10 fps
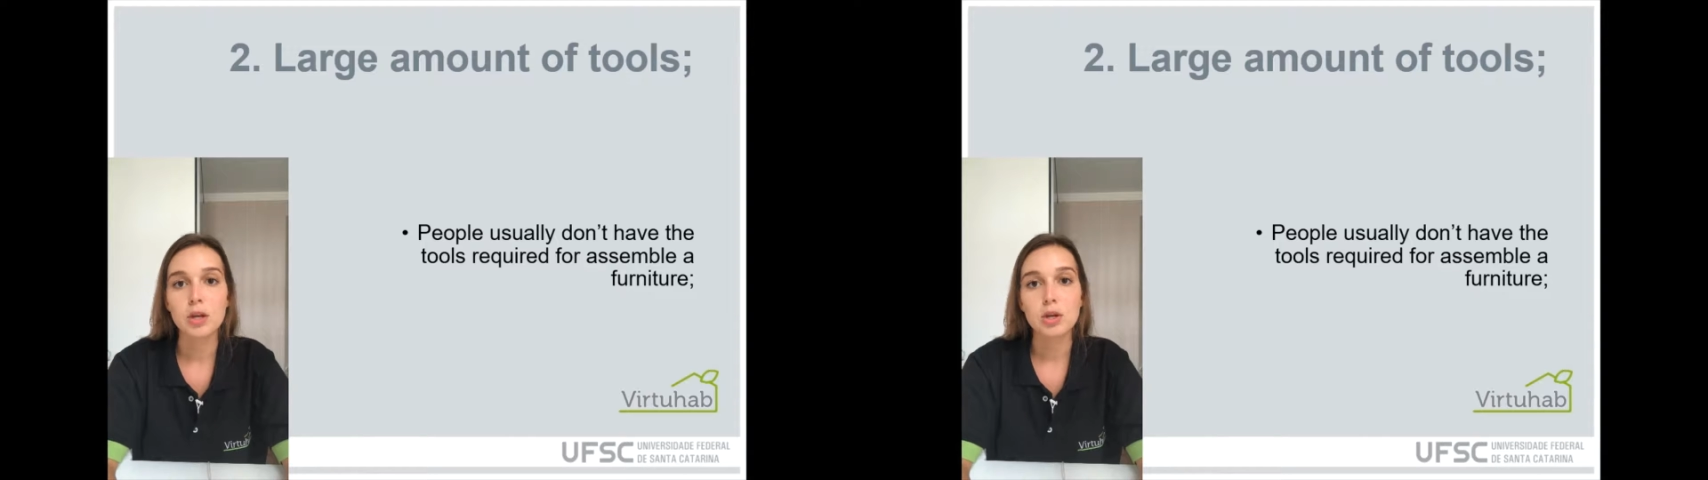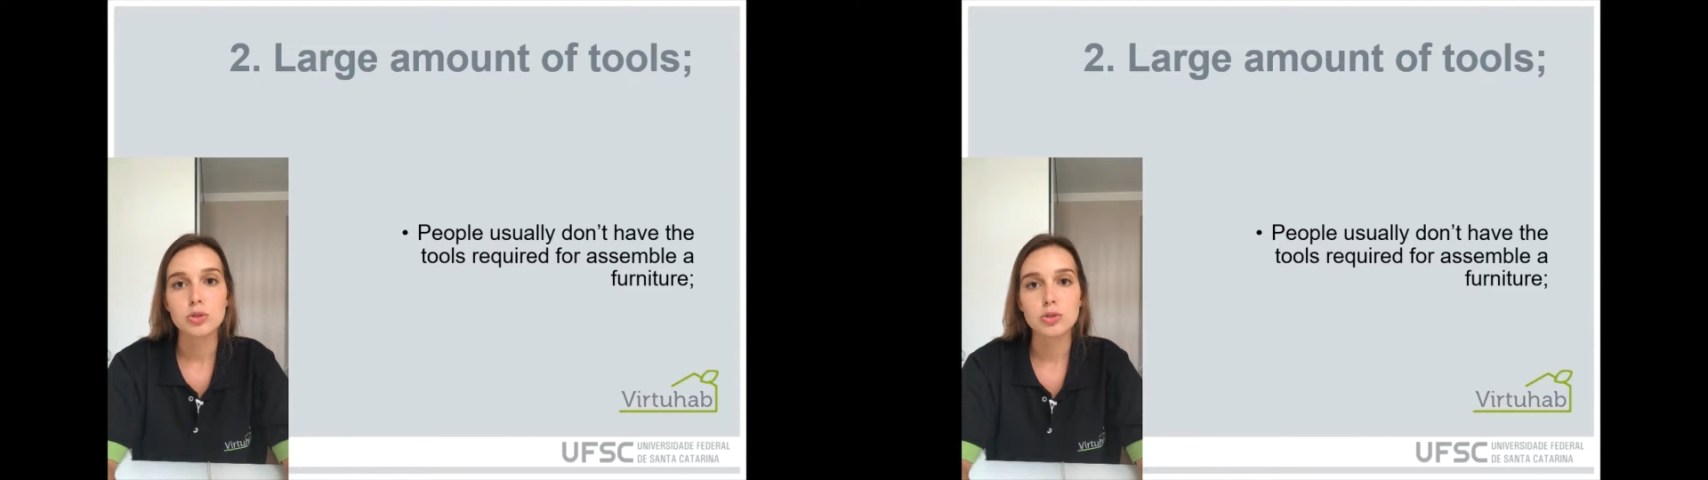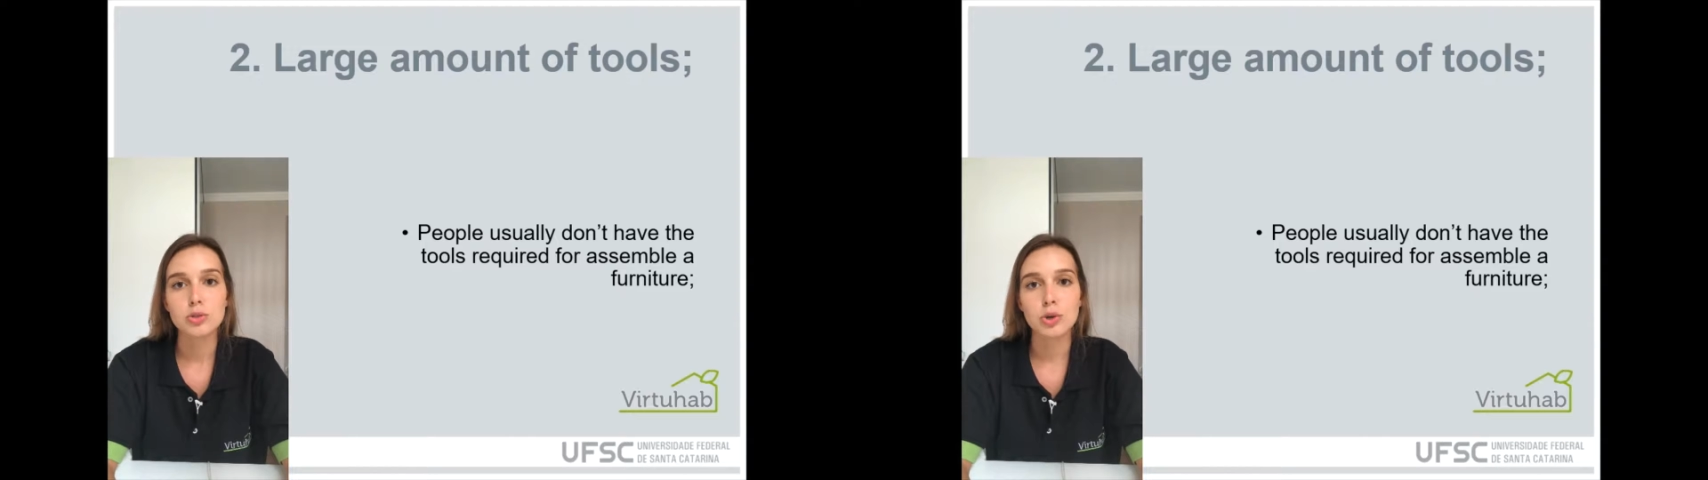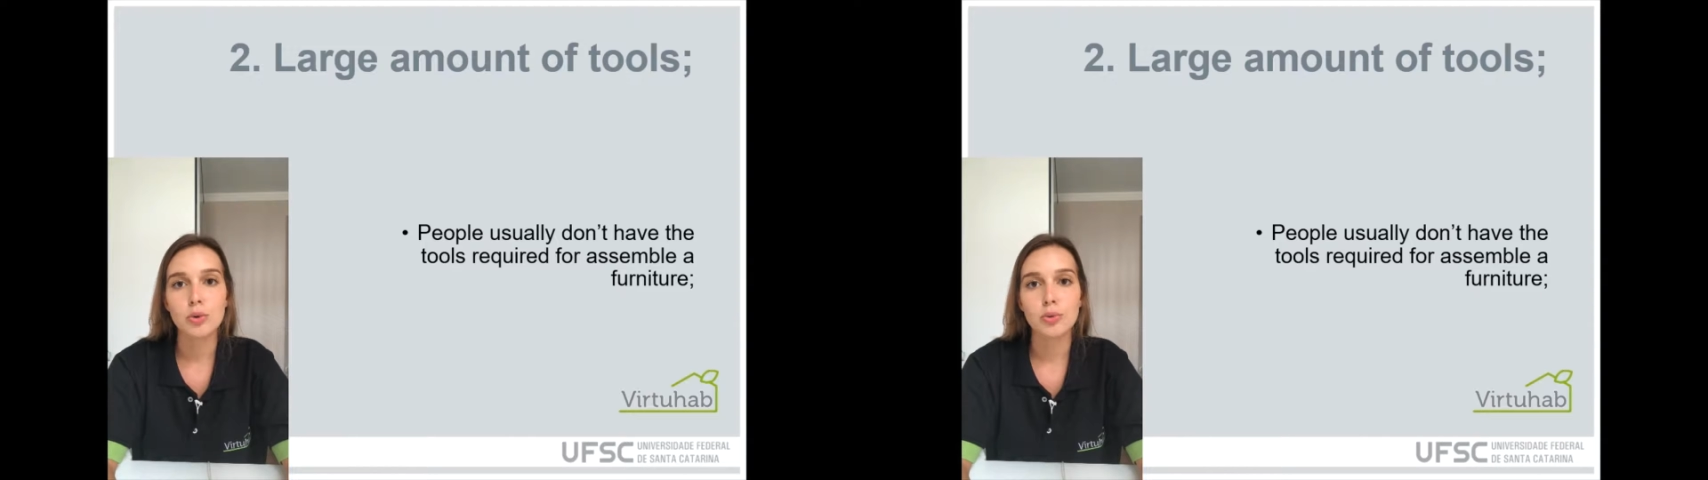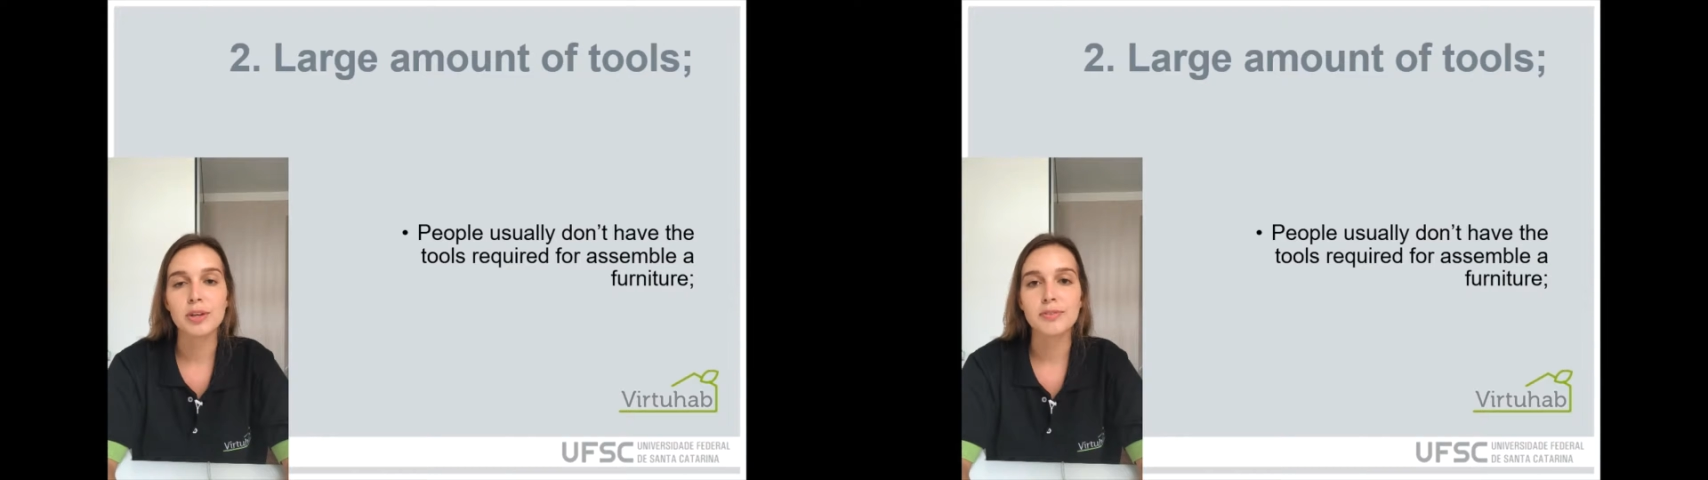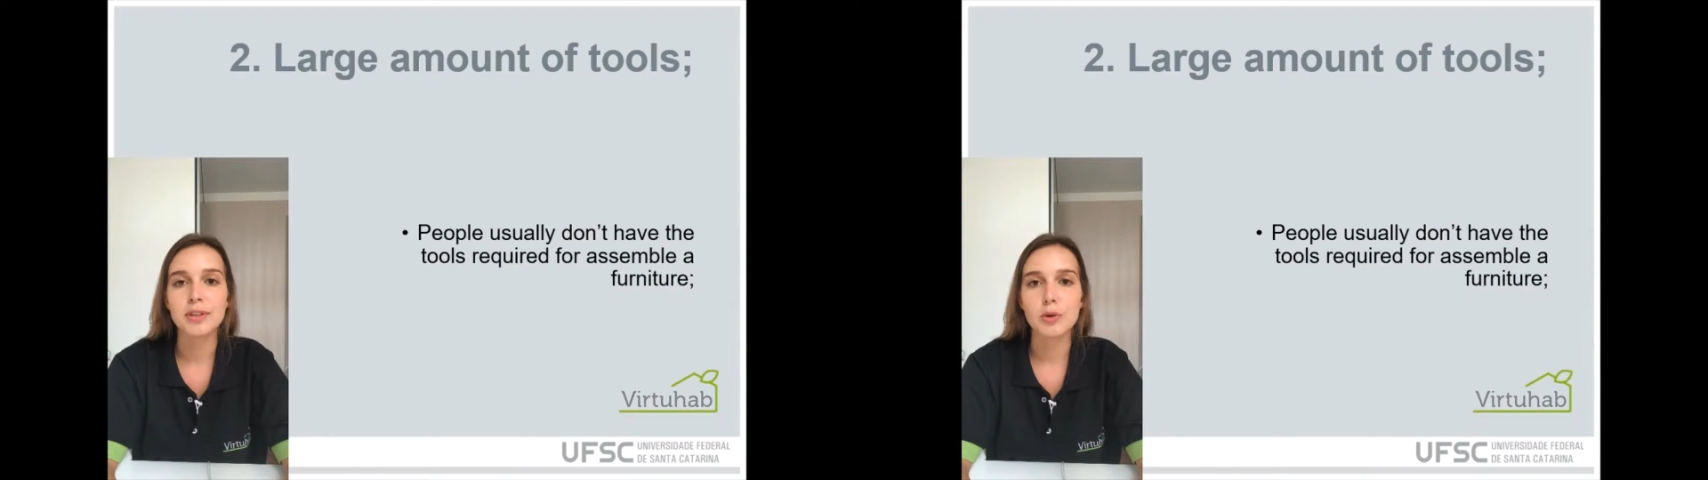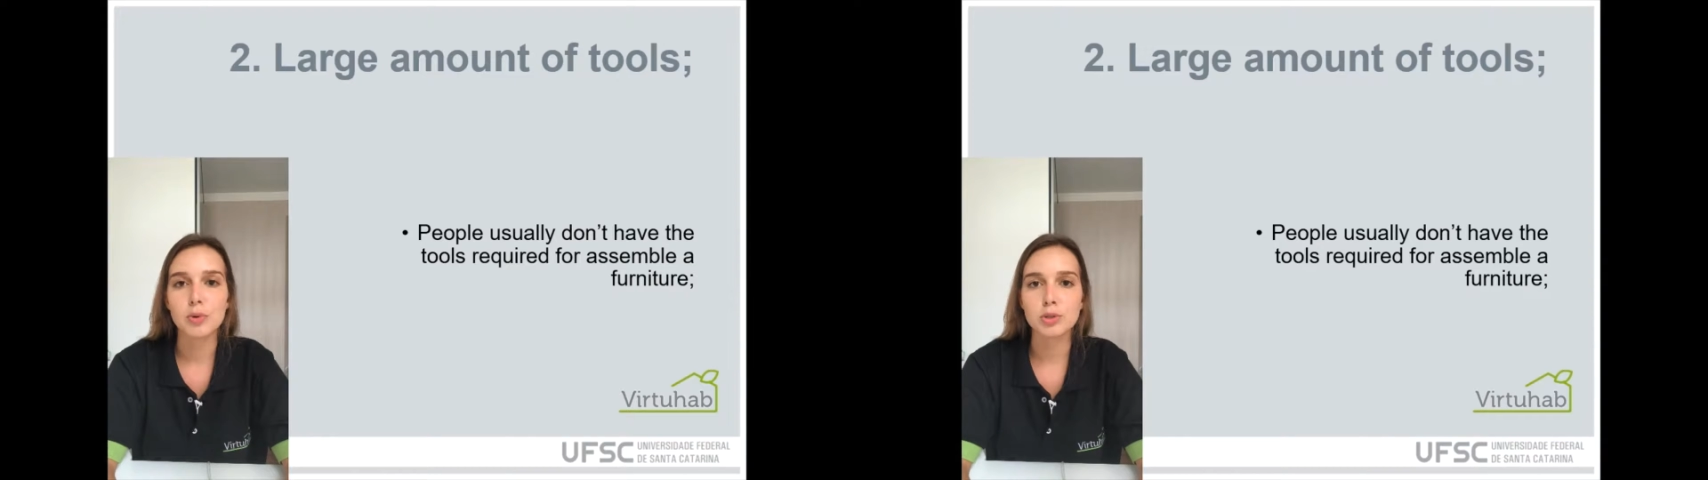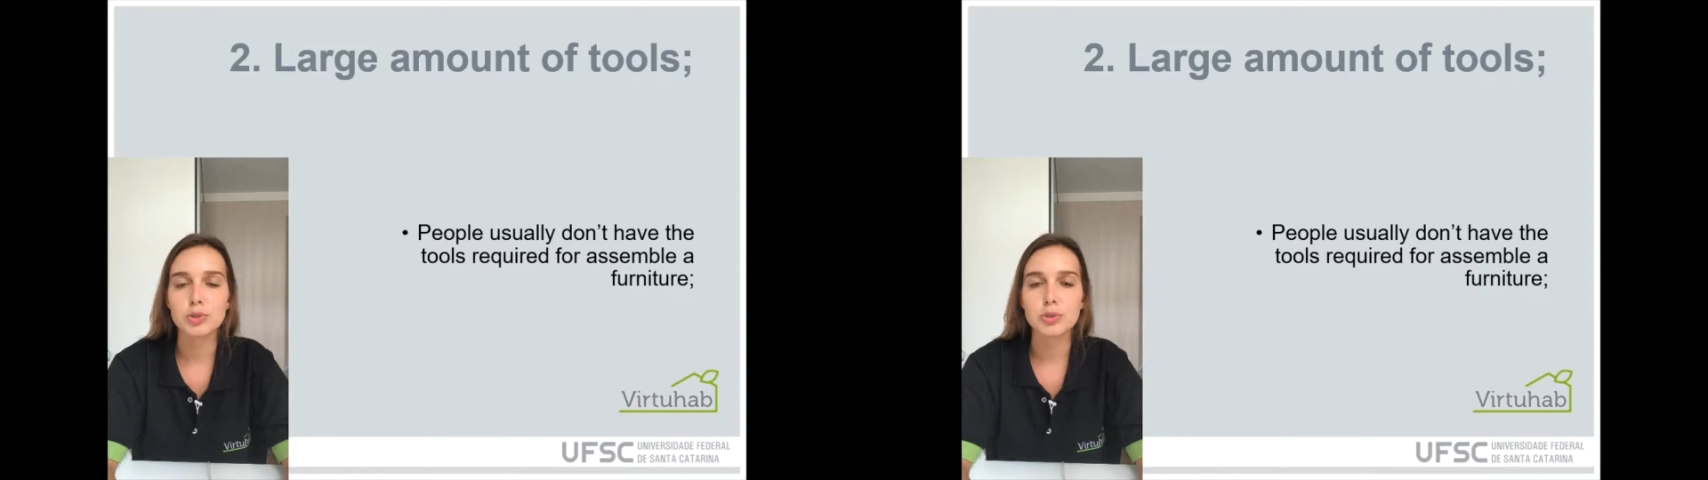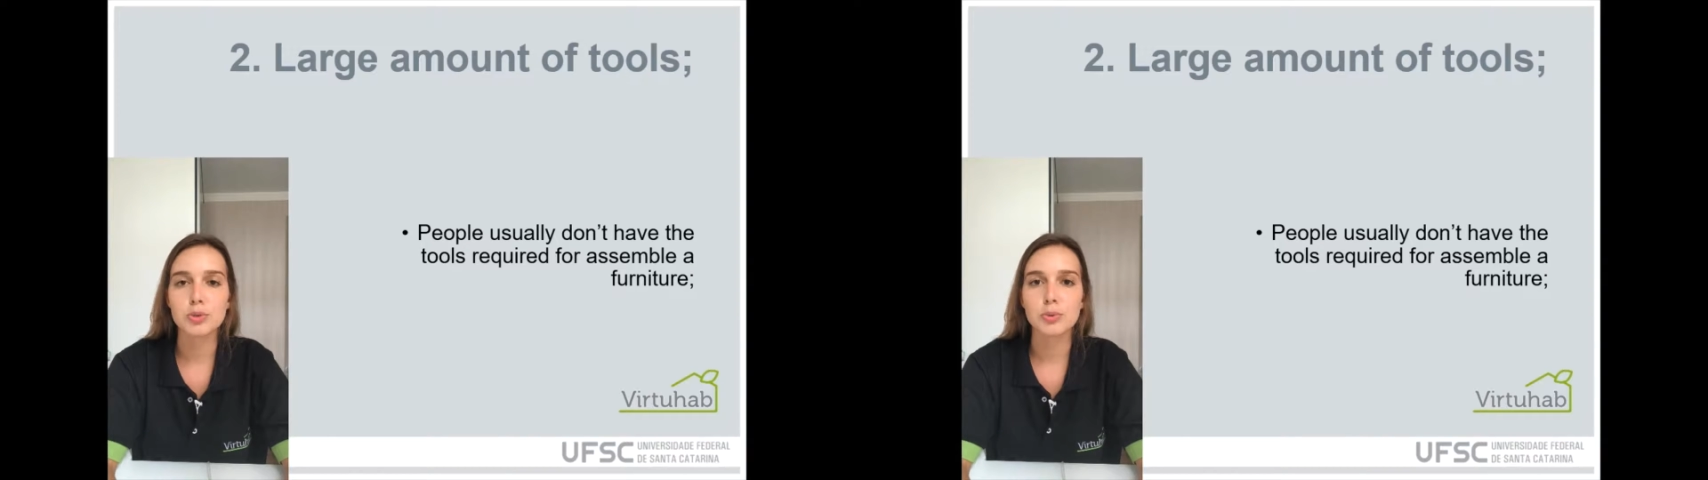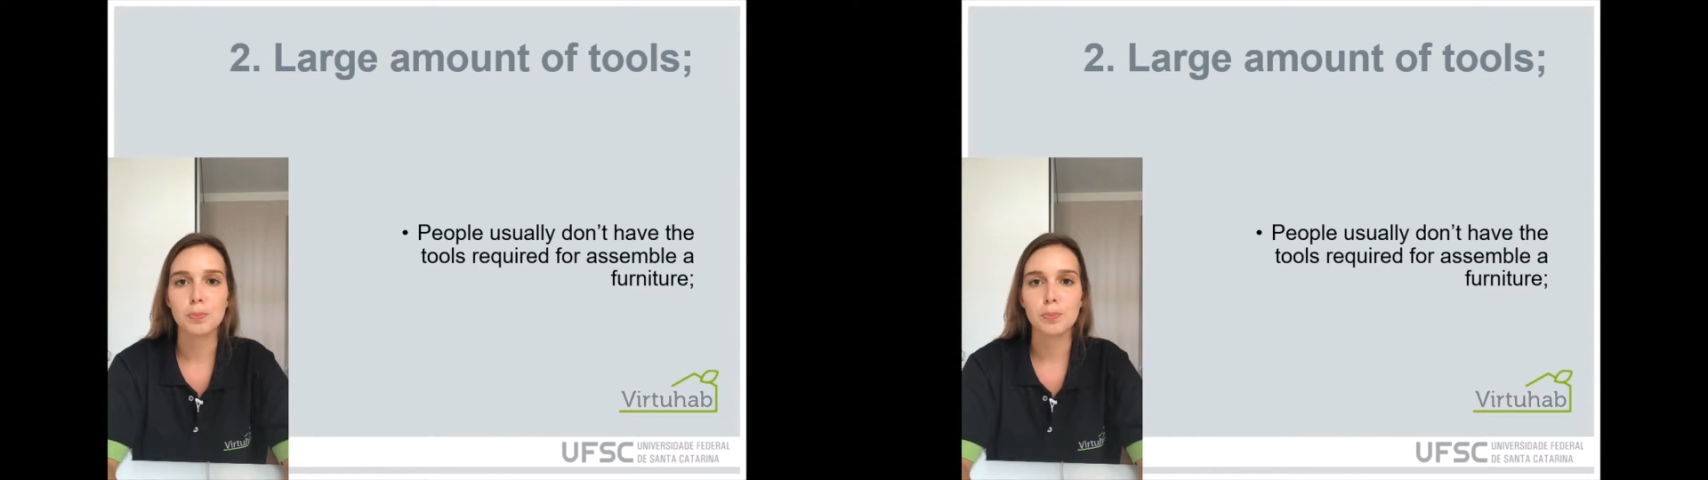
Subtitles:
so if they want to